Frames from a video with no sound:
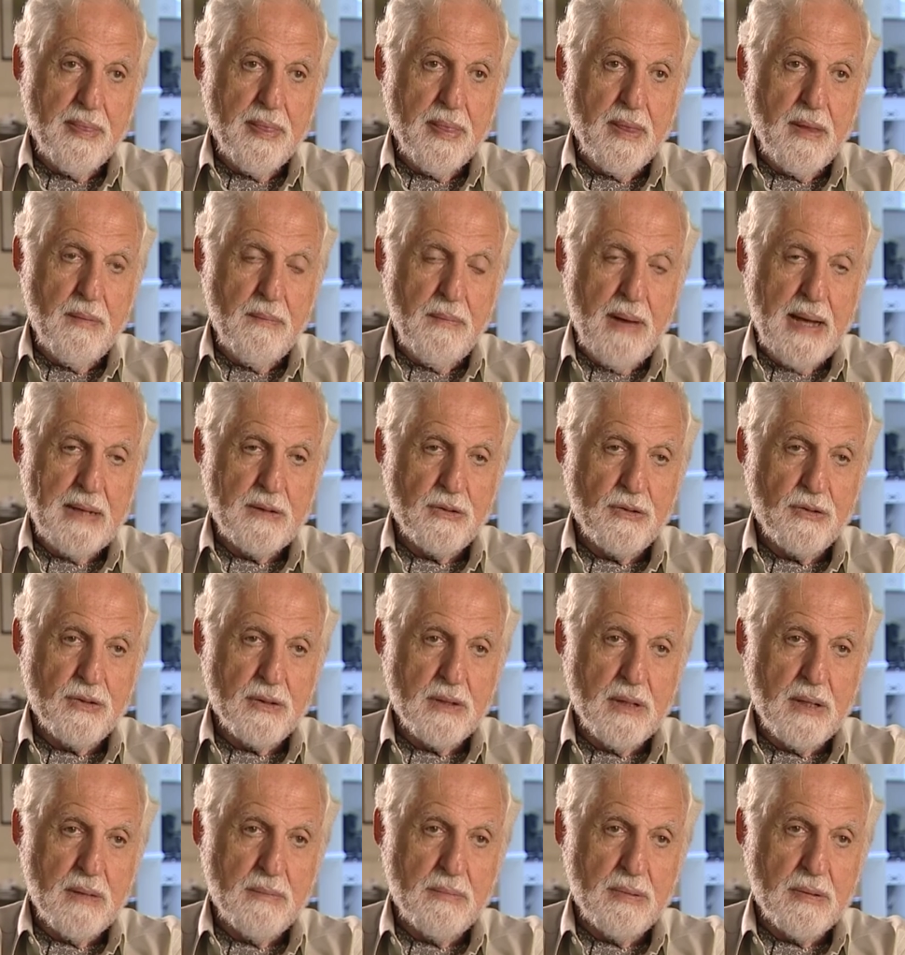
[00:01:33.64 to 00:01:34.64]
the
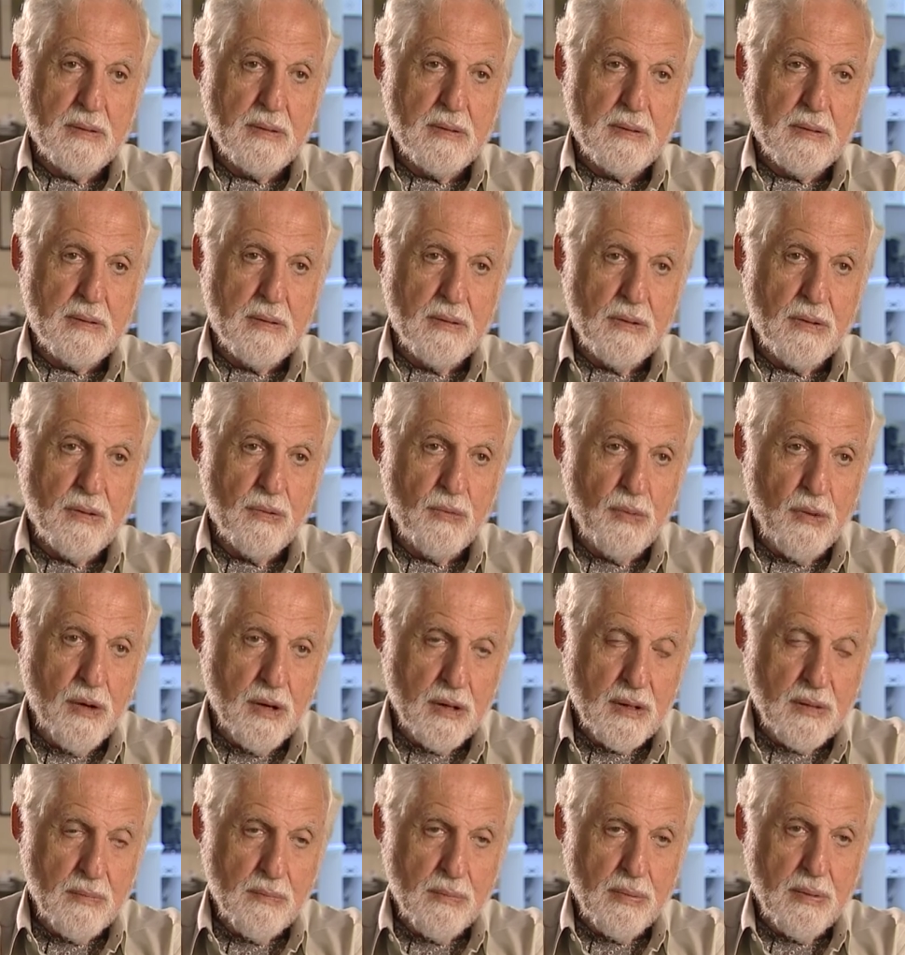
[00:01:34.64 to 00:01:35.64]
manuscript or the
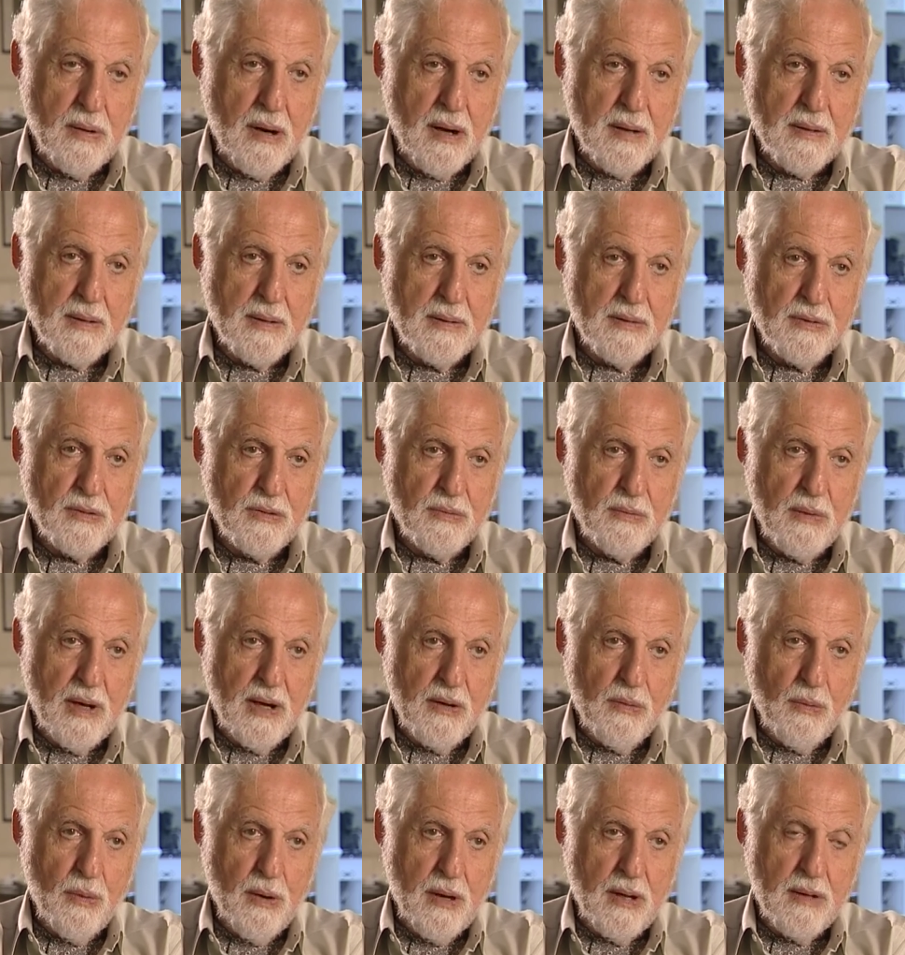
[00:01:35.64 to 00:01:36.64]
work in progress to
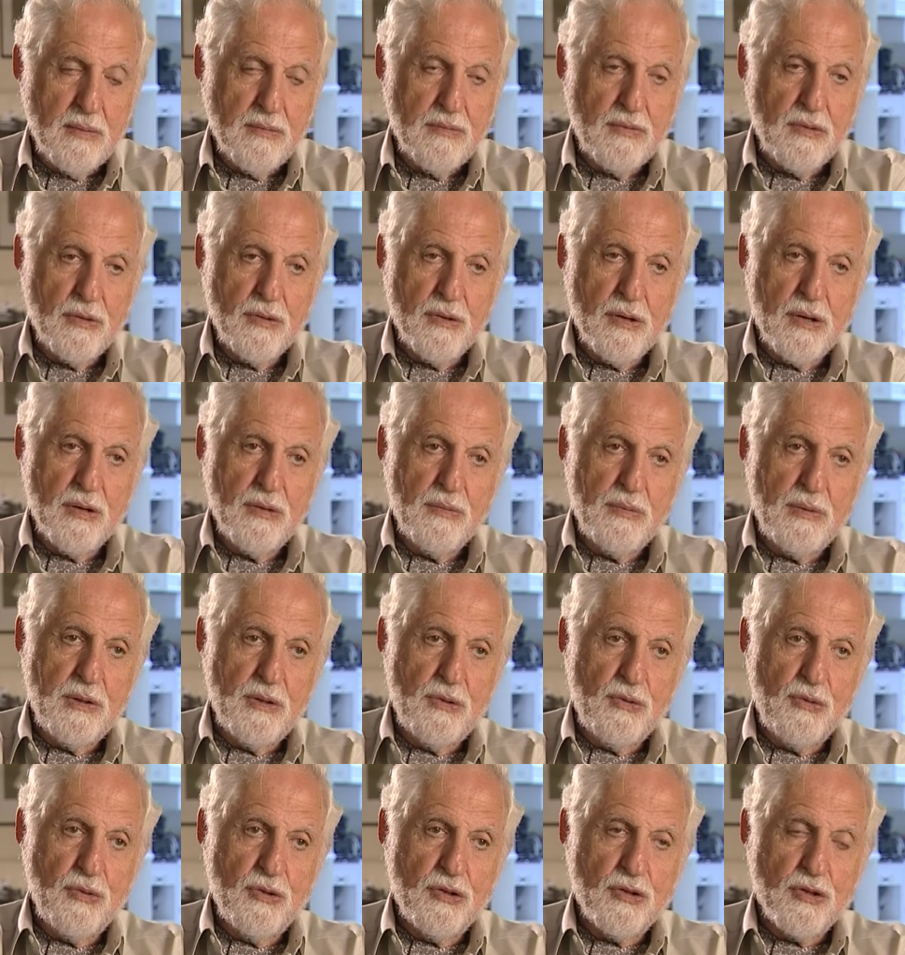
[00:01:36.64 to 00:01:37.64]
my wife. Usually we
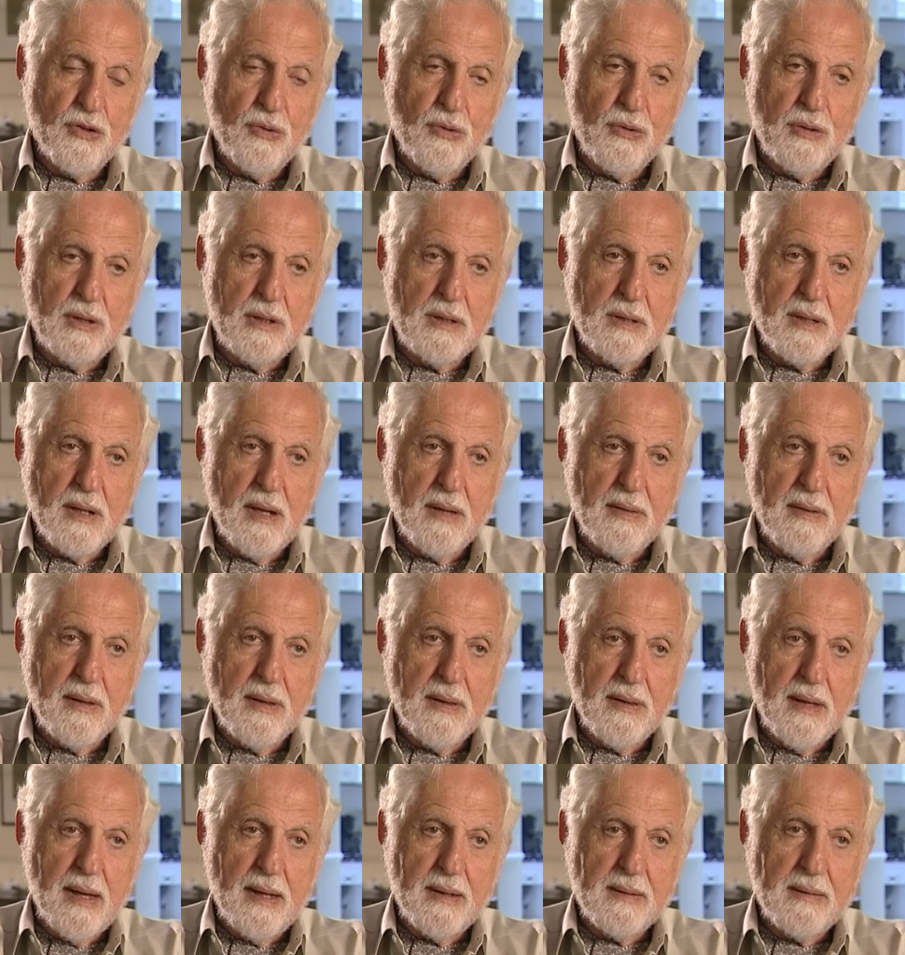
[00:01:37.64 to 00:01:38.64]
do show each other
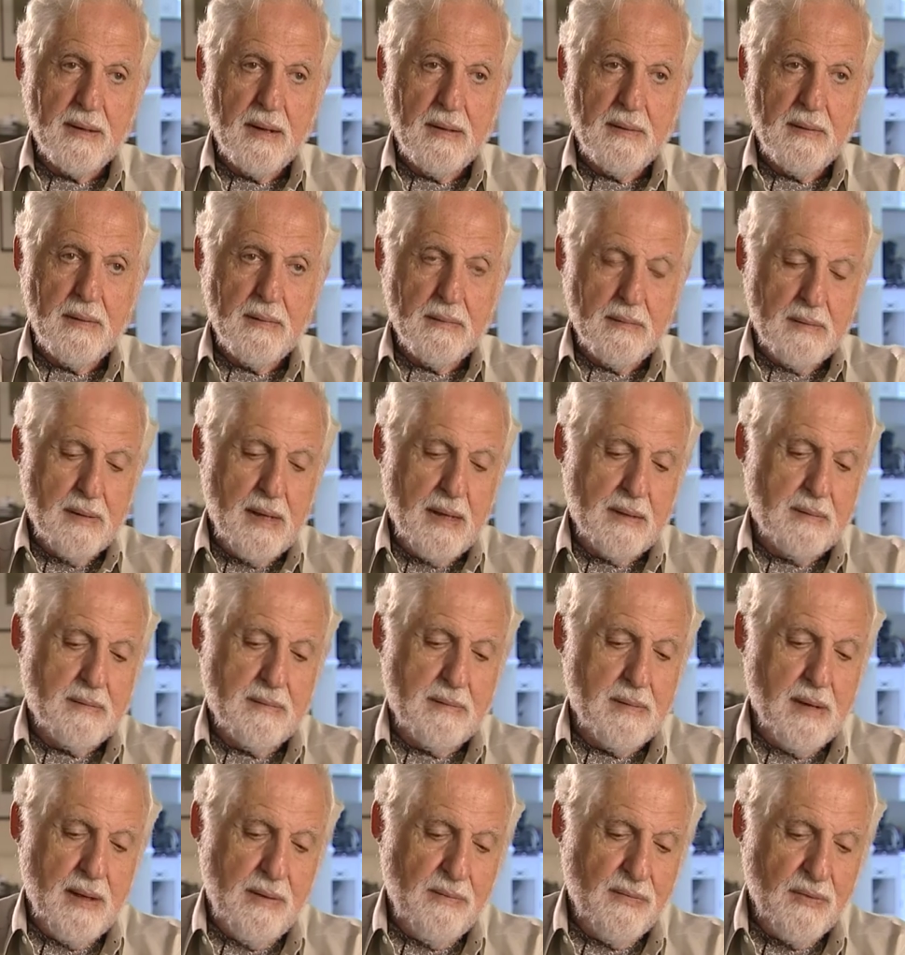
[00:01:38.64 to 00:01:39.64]
that, not
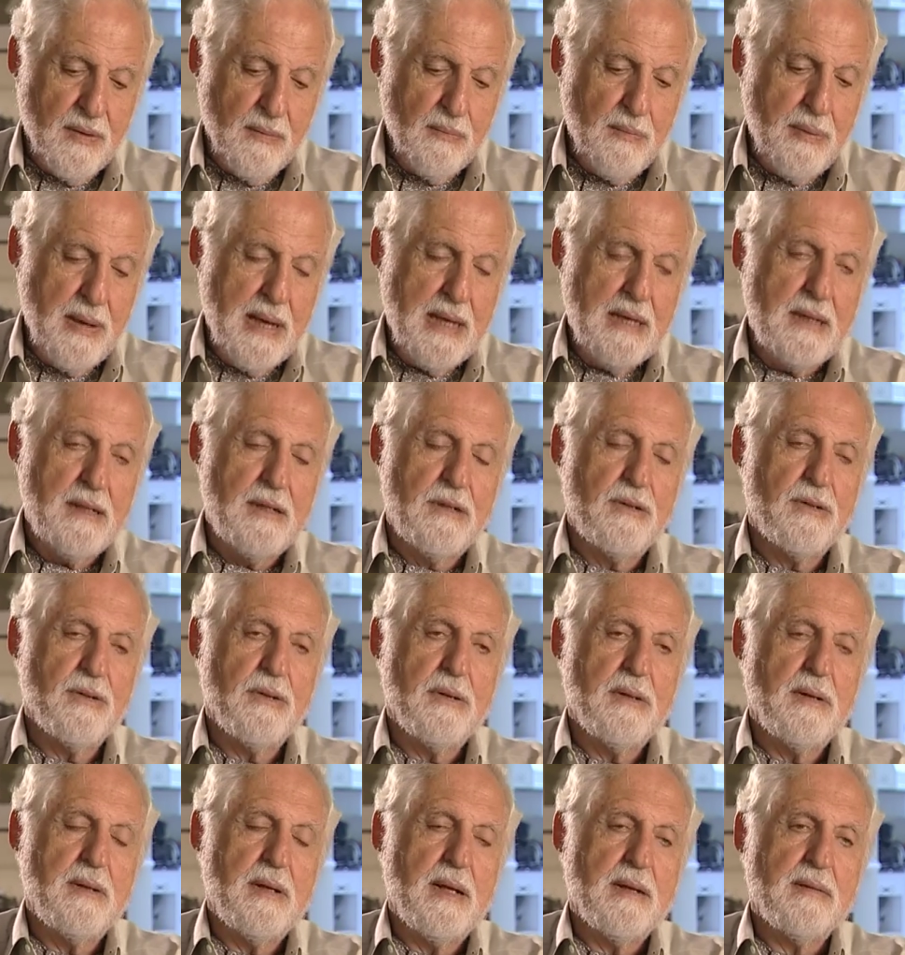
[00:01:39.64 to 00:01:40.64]
every page or
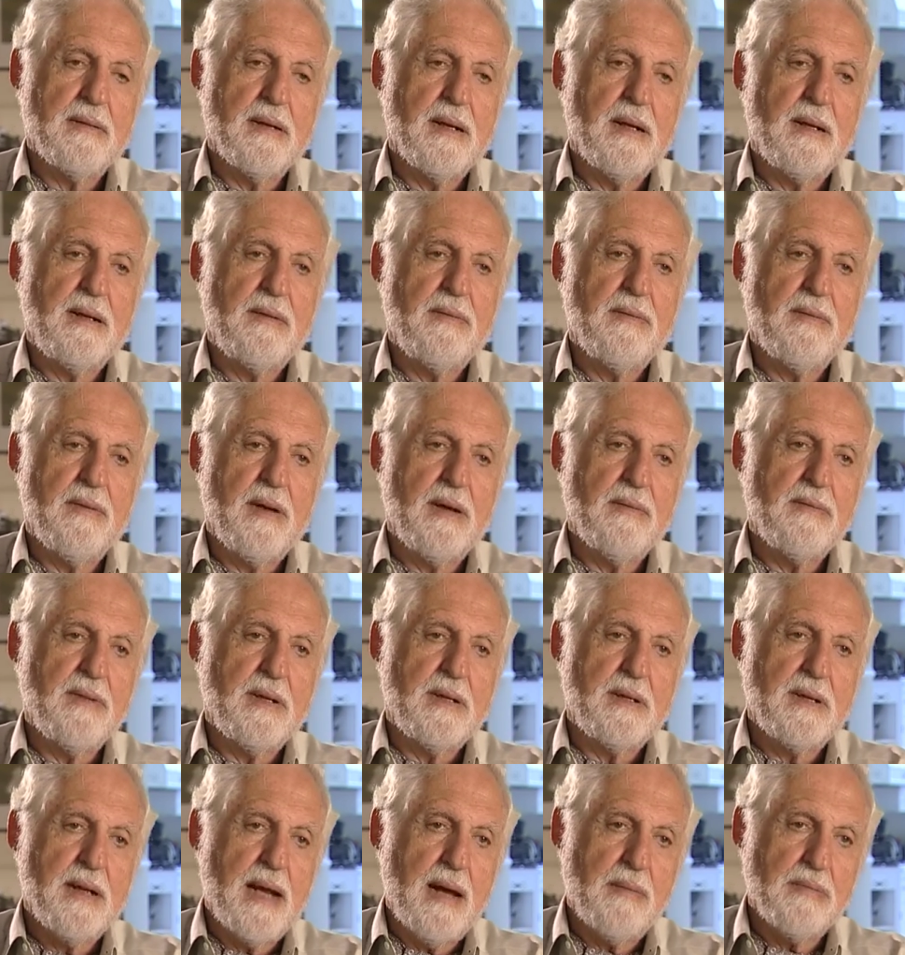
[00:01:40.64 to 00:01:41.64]
necessarily even
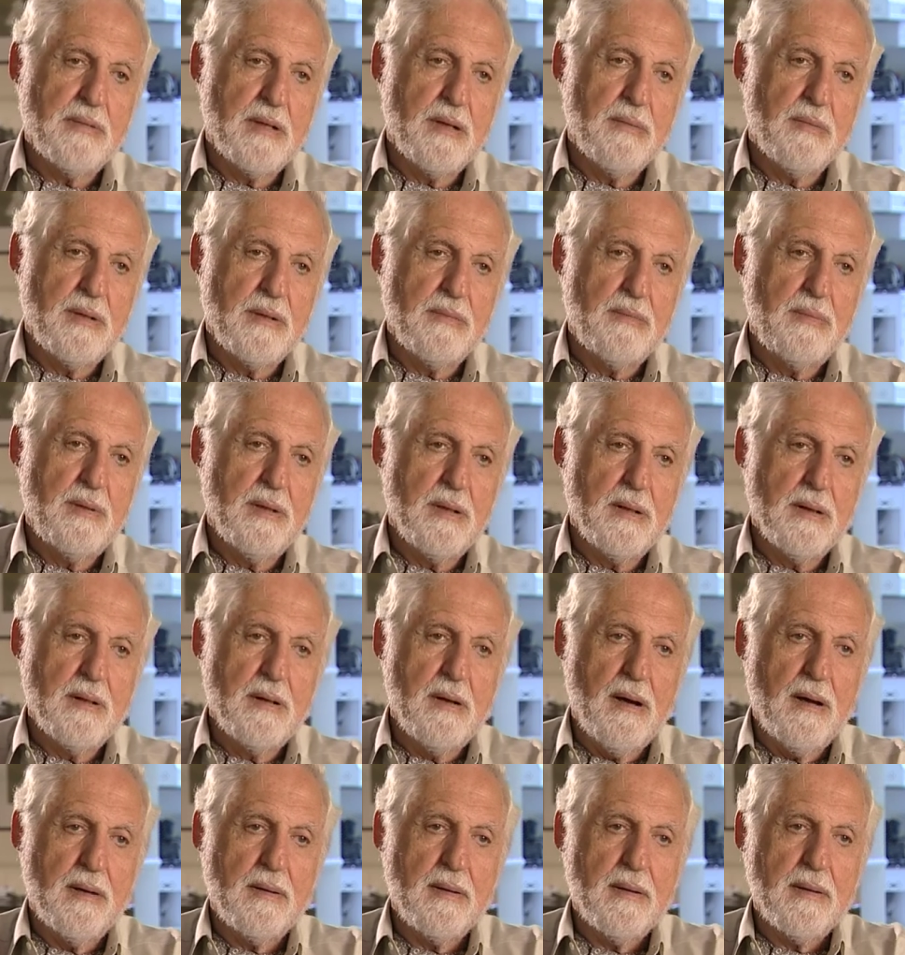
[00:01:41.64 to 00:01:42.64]
every chapter, but
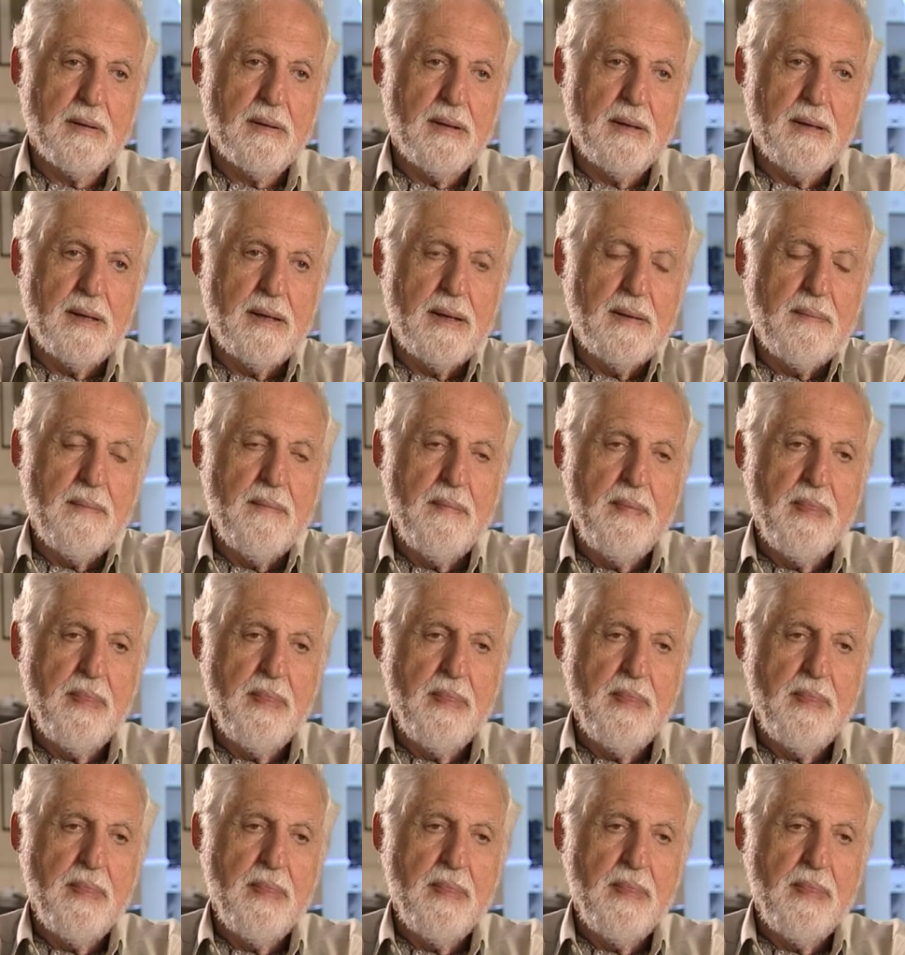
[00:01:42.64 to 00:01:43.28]
periodically,